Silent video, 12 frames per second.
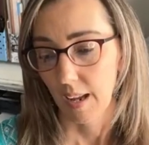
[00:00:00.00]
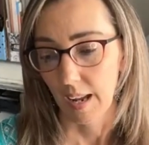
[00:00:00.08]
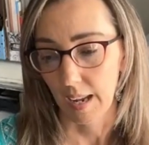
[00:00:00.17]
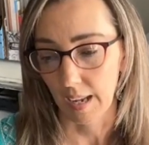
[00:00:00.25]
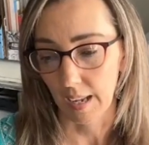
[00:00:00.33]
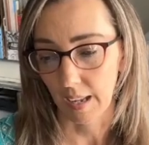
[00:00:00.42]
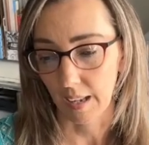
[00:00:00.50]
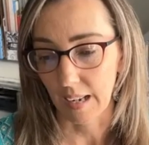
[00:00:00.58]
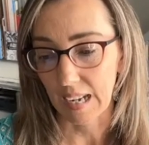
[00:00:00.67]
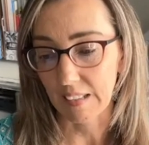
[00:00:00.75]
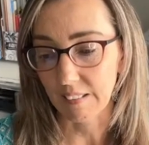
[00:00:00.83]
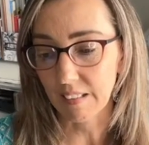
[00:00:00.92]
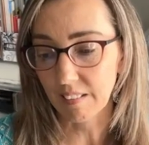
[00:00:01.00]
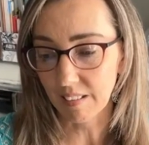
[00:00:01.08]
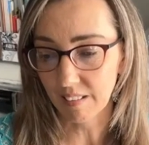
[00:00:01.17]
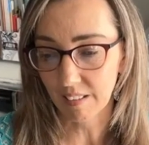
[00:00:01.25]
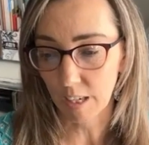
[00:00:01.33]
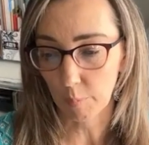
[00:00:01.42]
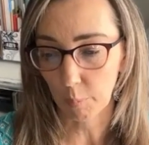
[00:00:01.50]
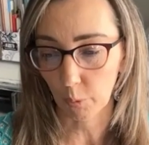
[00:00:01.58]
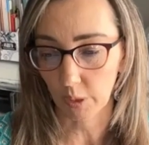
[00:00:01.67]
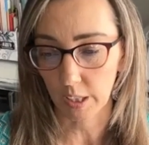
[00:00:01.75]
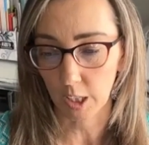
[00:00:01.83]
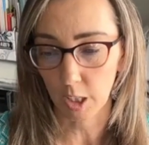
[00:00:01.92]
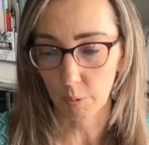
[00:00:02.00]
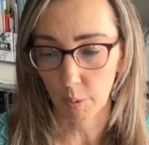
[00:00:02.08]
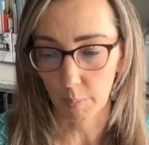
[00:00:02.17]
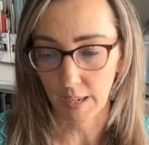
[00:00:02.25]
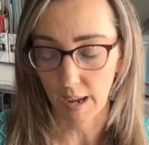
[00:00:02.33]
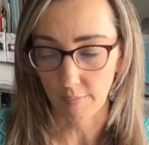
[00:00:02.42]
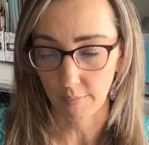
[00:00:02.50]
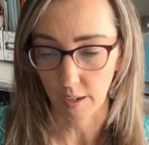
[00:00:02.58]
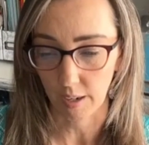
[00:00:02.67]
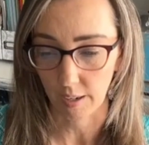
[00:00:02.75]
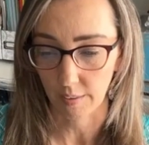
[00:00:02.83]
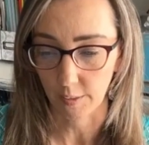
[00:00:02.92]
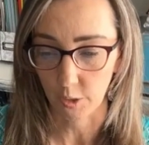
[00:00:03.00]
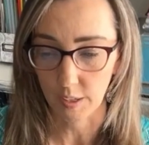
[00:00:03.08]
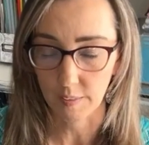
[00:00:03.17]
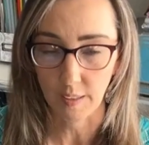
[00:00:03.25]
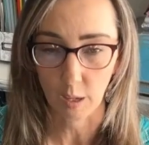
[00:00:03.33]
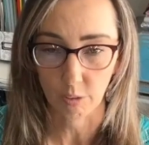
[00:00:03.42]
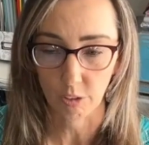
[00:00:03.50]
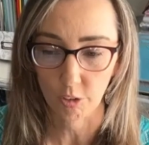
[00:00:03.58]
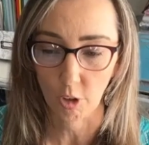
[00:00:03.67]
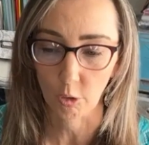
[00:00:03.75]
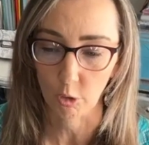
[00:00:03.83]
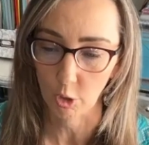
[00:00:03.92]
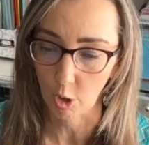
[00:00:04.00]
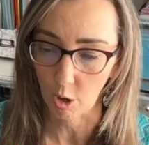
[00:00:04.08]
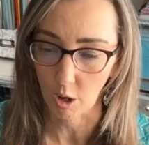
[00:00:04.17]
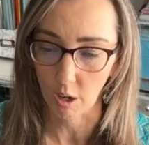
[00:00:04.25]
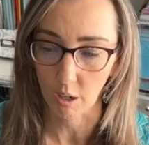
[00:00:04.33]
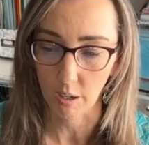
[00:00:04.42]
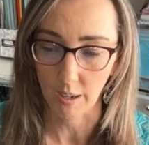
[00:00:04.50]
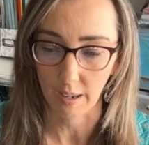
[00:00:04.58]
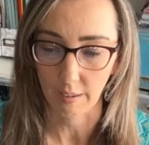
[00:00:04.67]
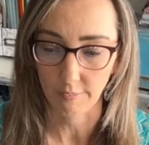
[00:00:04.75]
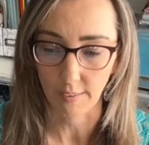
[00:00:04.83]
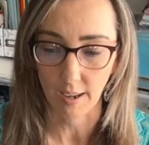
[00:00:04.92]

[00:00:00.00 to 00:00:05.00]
And in this example here, where we have a $30,000 car and a